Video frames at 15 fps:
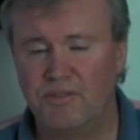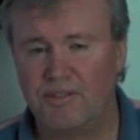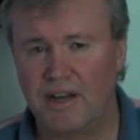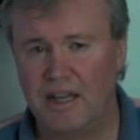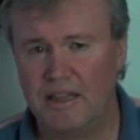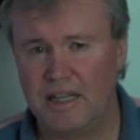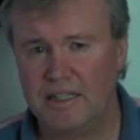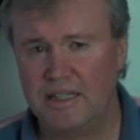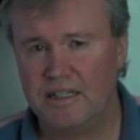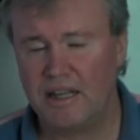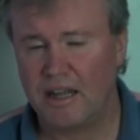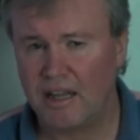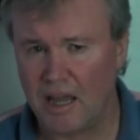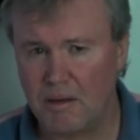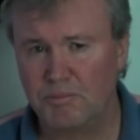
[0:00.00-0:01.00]
find that it
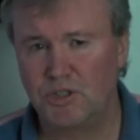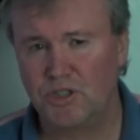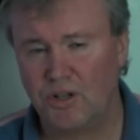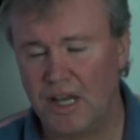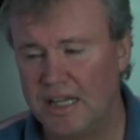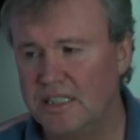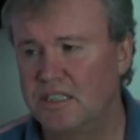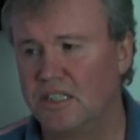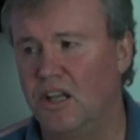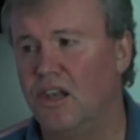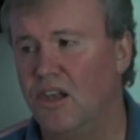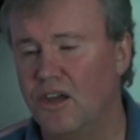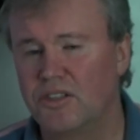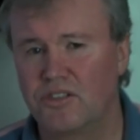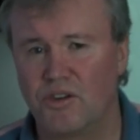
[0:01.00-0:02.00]
encapsulates a
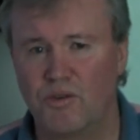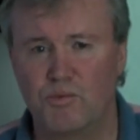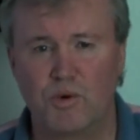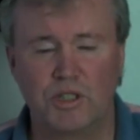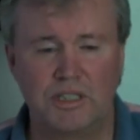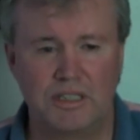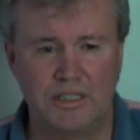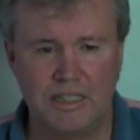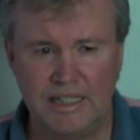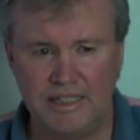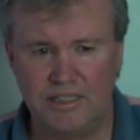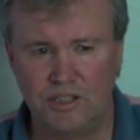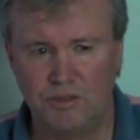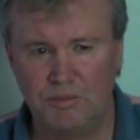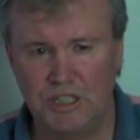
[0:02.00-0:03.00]
lot of what
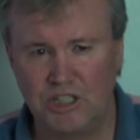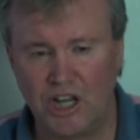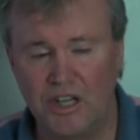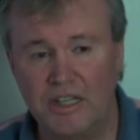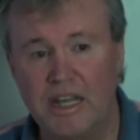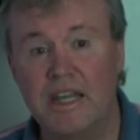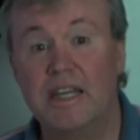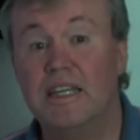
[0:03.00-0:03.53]
needs to be done